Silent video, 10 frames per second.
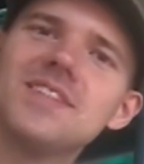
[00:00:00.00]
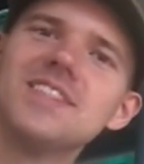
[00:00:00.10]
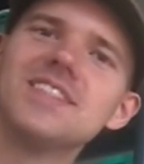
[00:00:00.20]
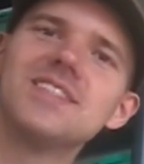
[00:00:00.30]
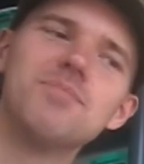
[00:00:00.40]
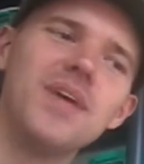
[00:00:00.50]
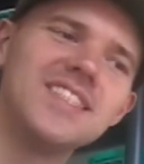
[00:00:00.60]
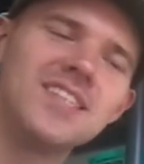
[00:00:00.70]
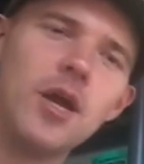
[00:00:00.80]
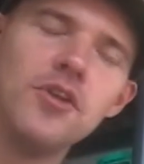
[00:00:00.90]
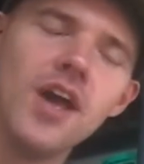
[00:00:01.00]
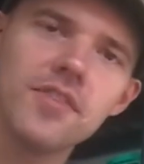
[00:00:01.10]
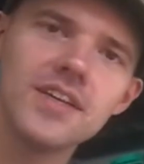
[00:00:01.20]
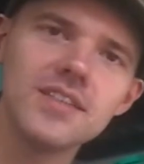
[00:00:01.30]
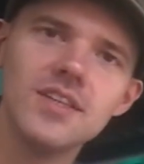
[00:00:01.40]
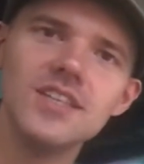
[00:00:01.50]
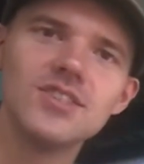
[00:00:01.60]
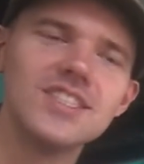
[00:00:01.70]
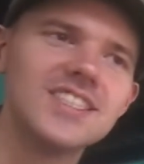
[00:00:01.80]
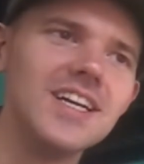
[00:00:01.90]
just based on nothing.
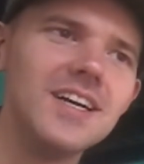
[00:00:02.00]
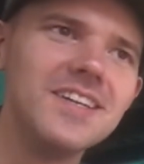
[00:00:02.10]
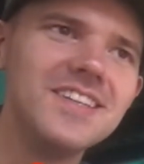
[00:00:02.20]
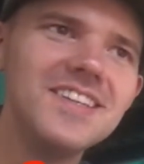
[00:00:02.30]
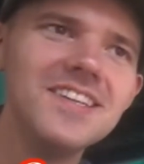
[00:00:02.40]
It's just, I